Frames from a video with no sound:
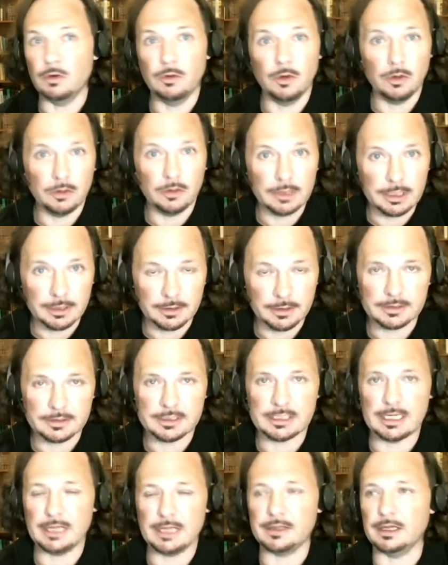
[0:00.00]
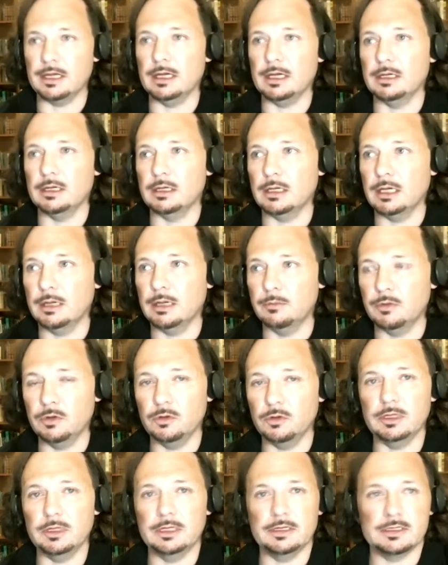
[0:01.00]
all in it together, and we're
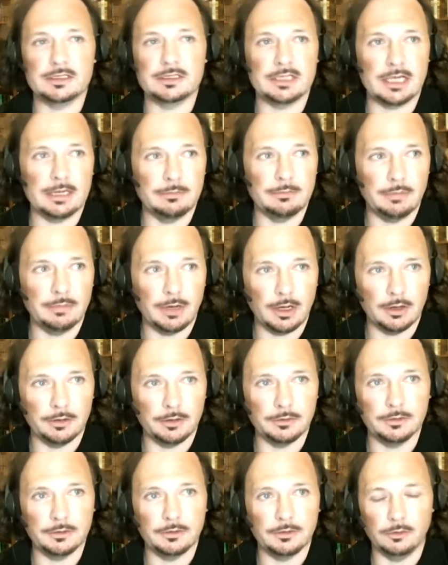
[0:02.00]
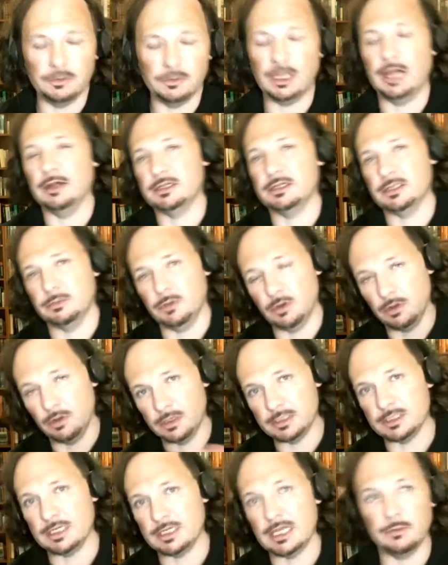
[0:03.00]
all in the same boat. Well, no, actually, we're all
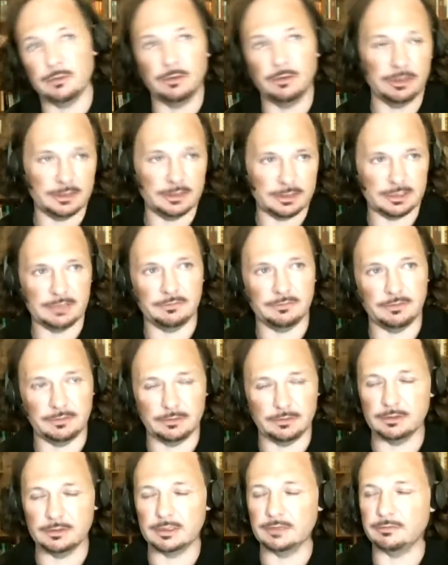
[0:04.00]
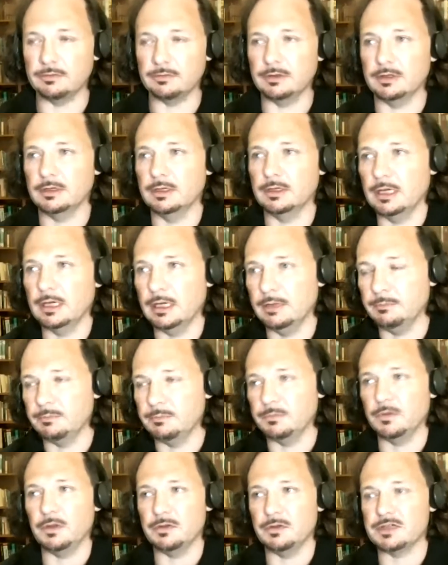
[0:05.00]
in together. We're in just different,
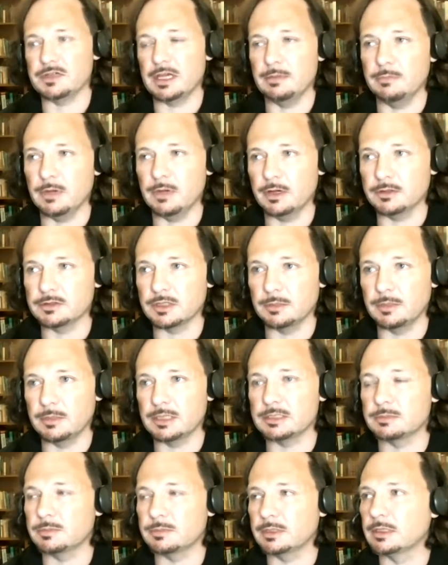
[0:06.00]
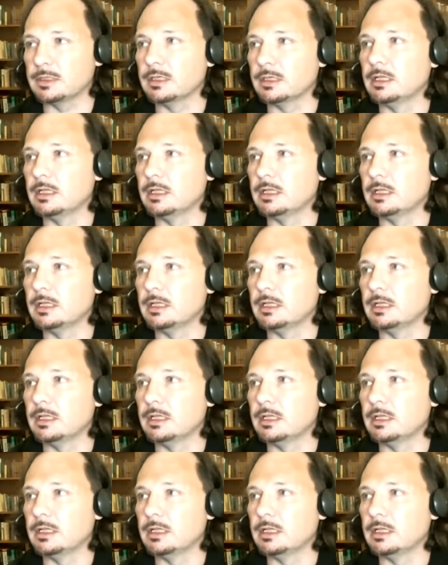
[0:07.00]
not in the same boat so much. But